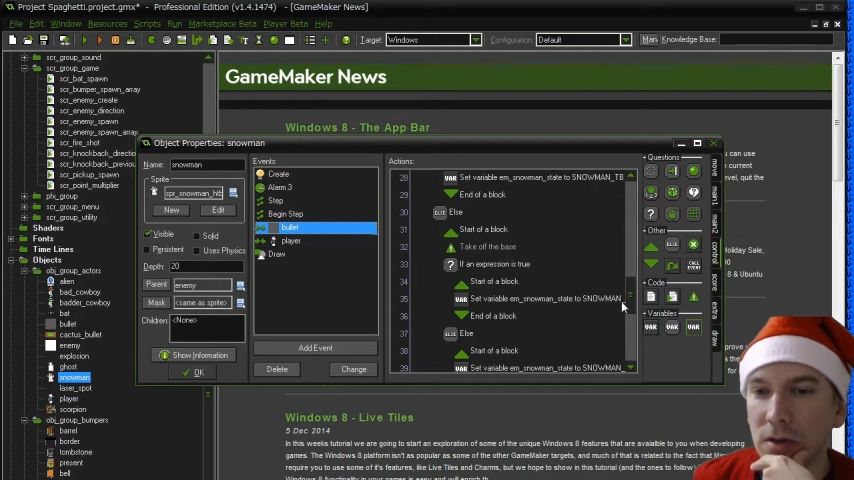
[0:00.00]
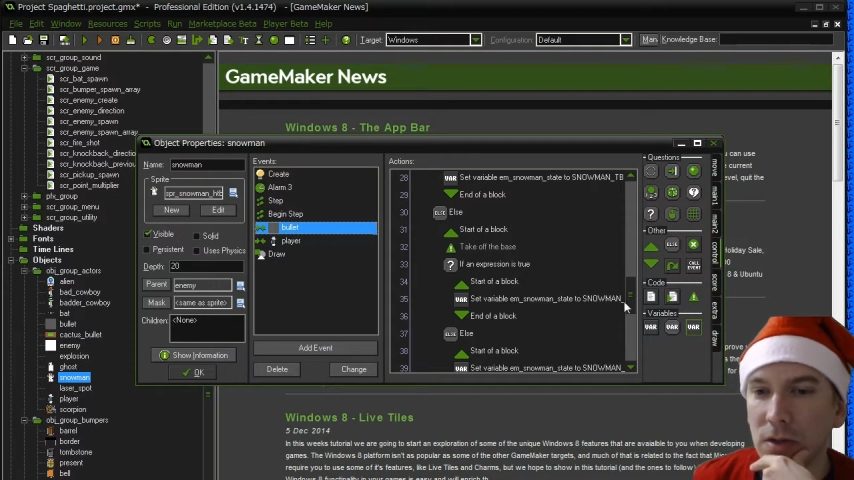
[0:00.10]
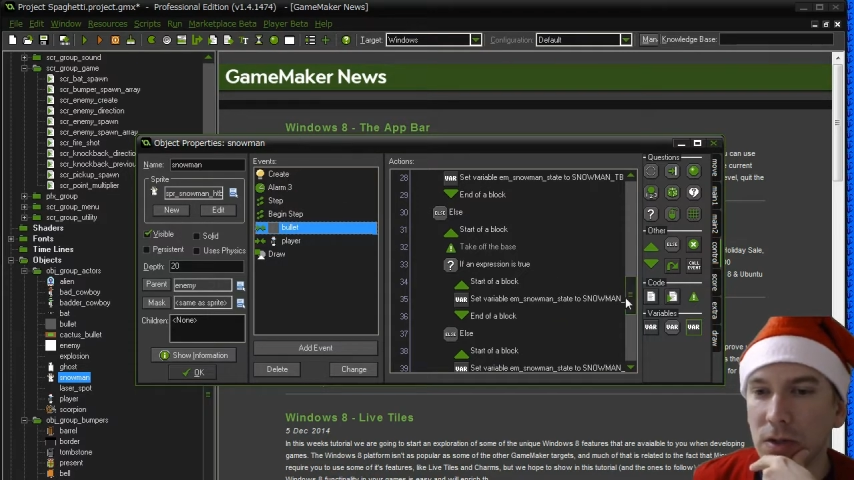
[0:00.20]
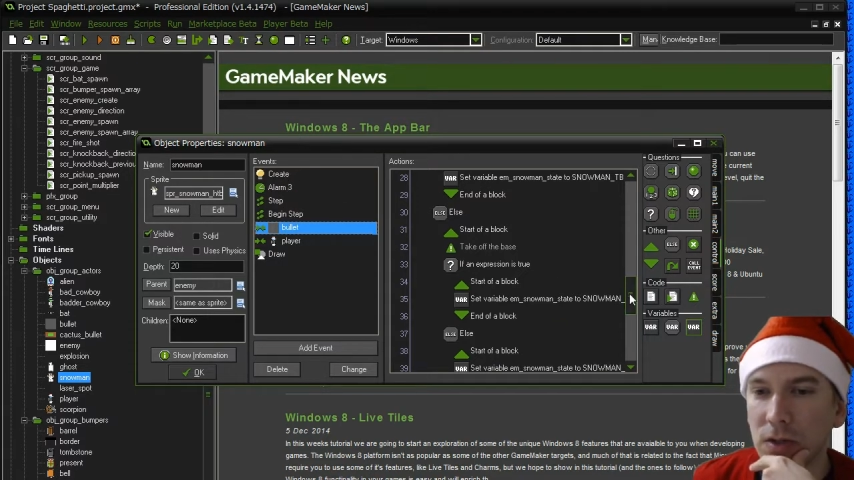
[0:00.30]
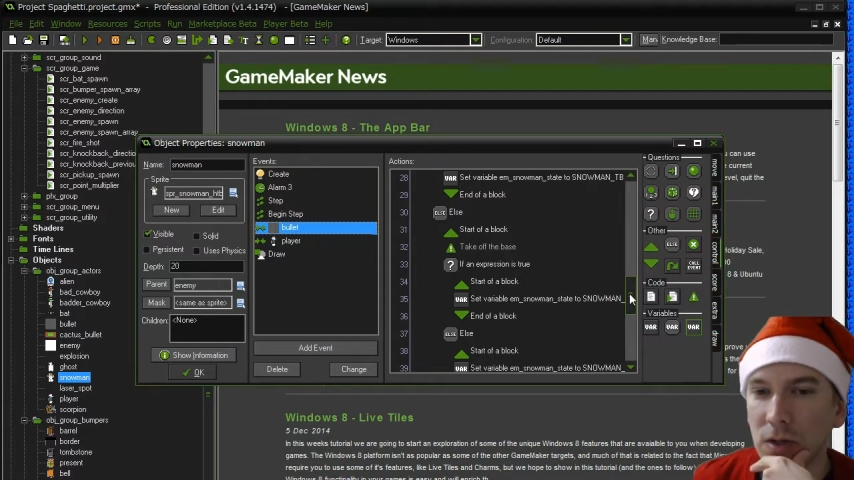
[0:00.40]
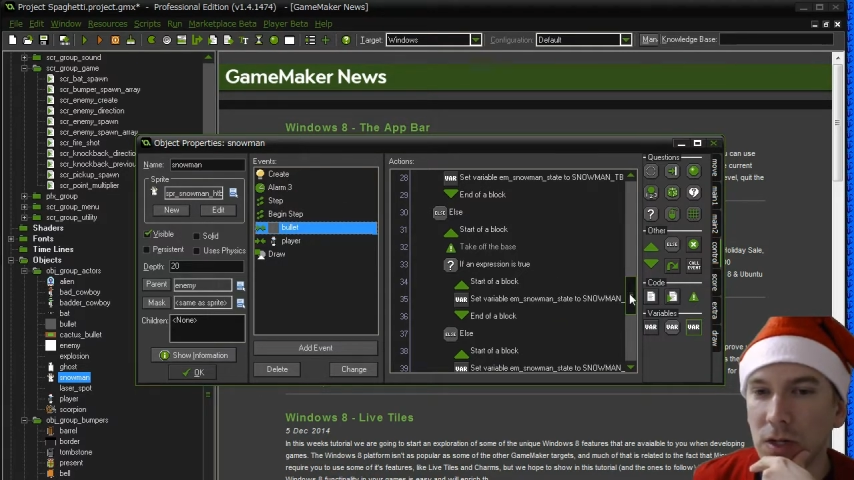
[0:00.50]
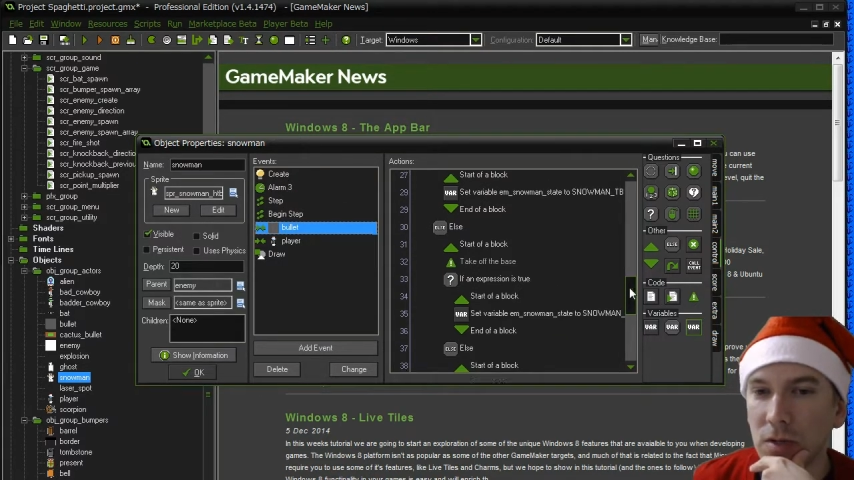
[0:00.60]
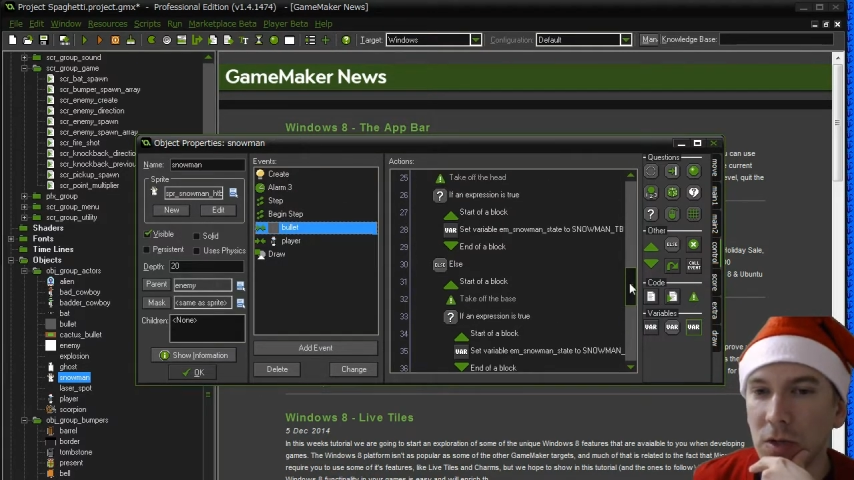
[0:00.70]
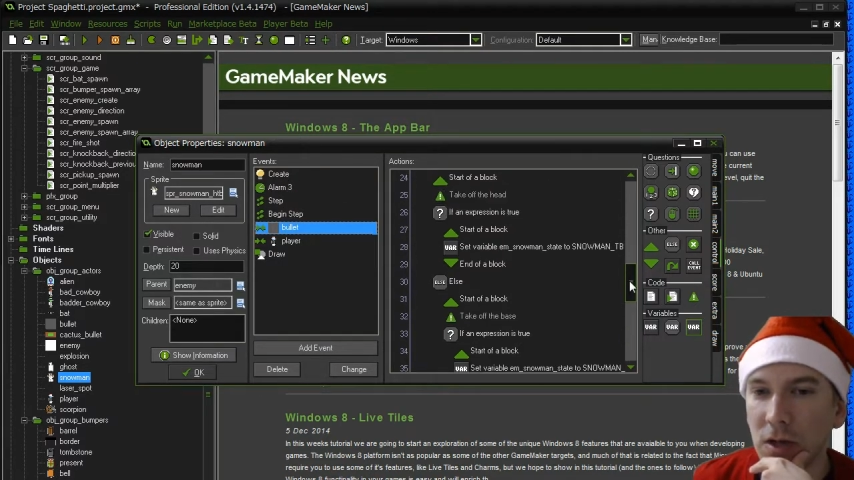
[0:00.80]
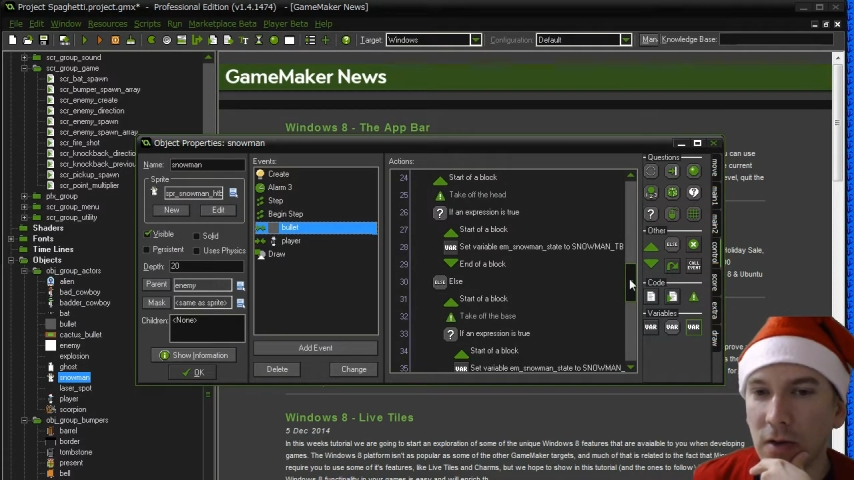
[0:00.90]
So I need to
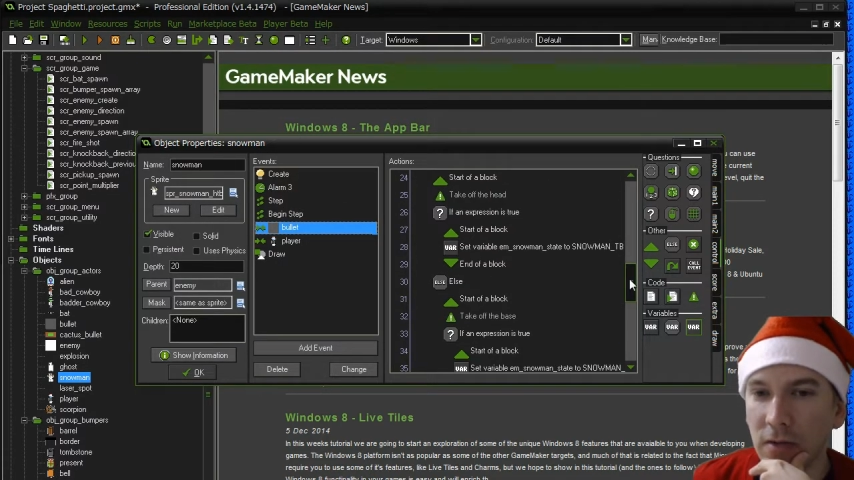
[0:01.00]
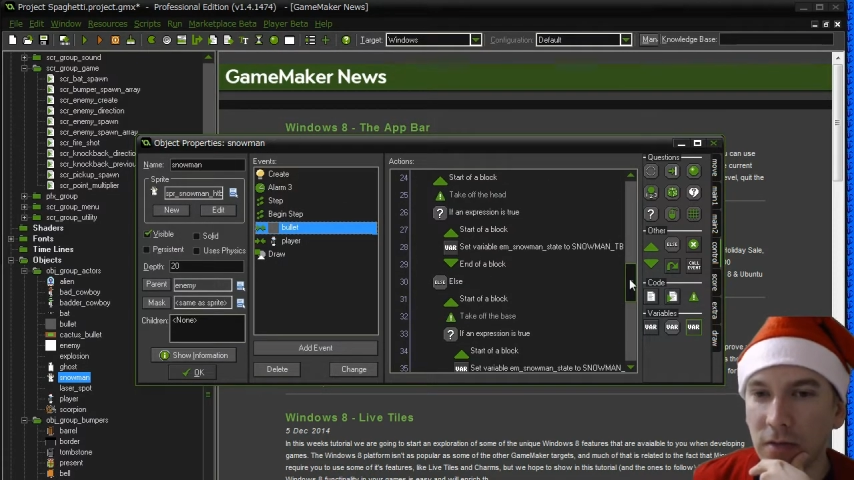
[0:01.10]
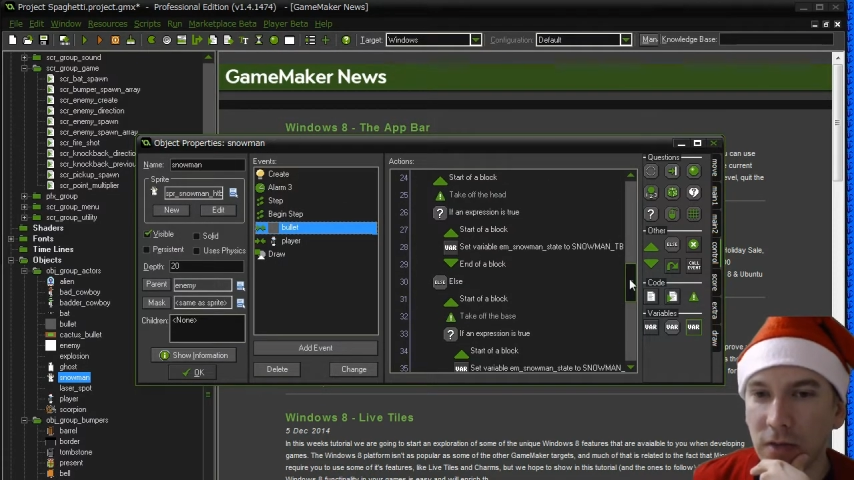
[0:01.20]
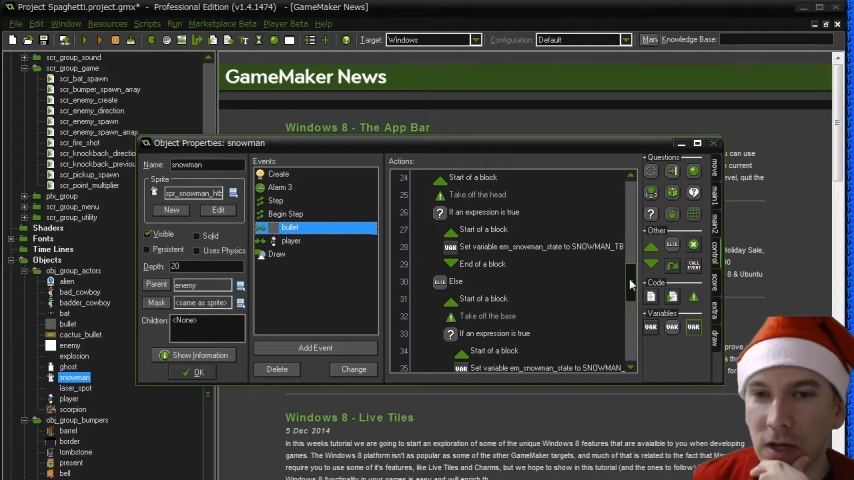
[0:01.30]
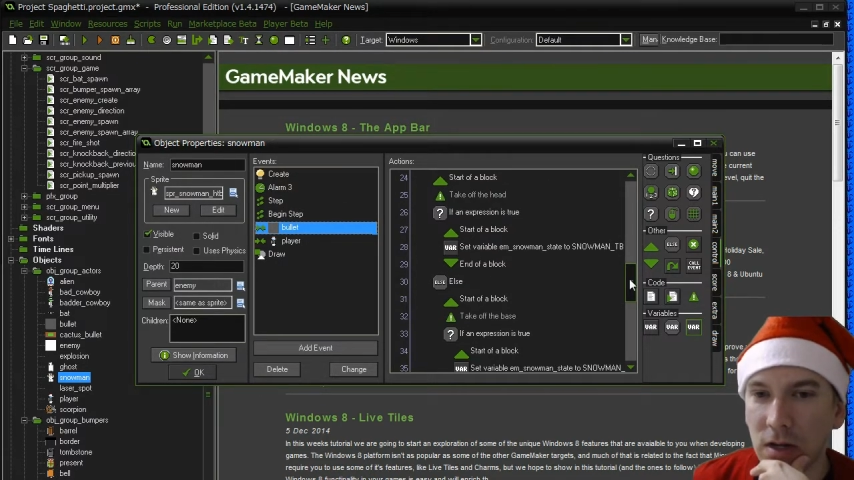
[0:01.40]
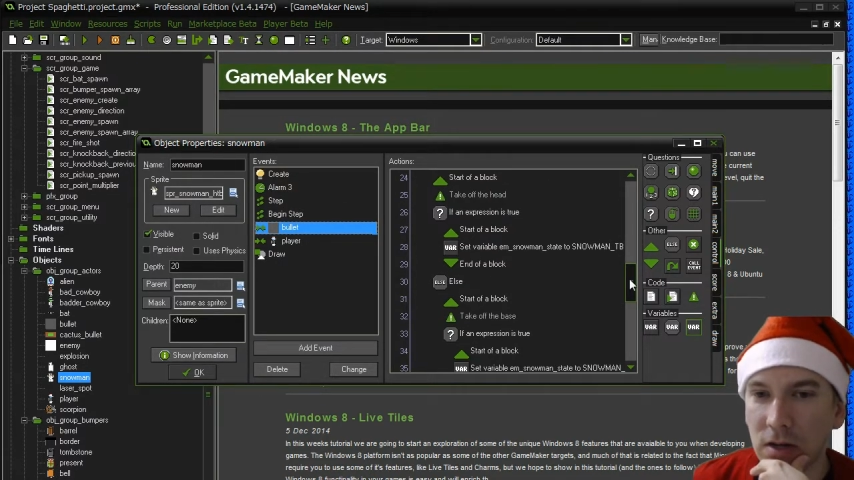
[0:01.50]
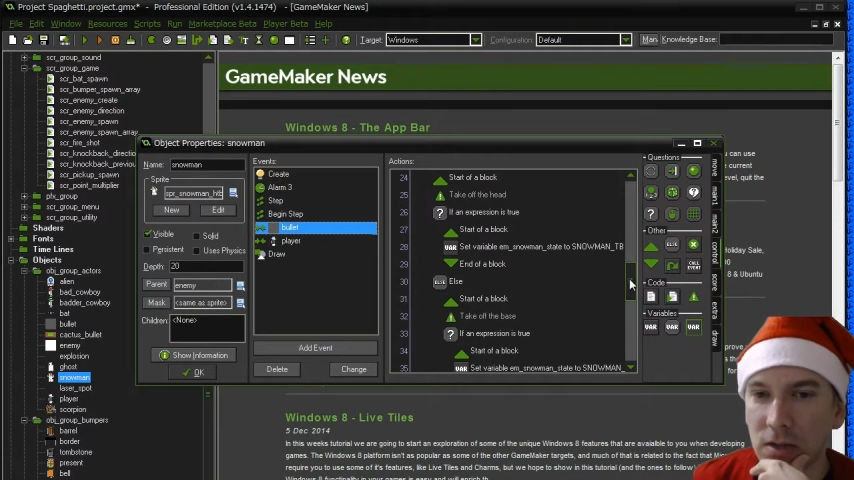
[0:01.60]
be careful of that.